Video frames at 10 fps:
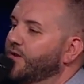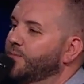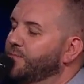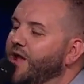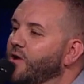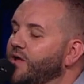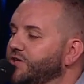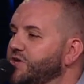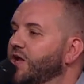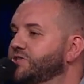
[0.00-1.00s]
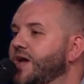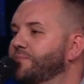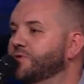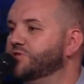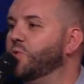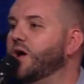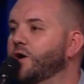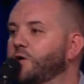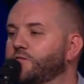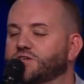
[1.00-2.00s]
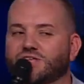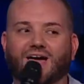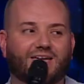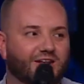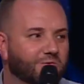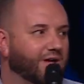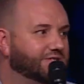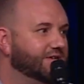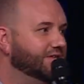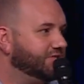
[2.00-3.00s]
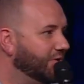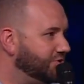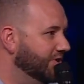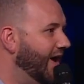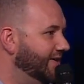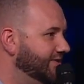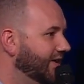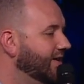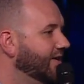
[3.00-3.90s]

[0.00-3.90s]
Mary in John chapter 12 is not interested in socializing.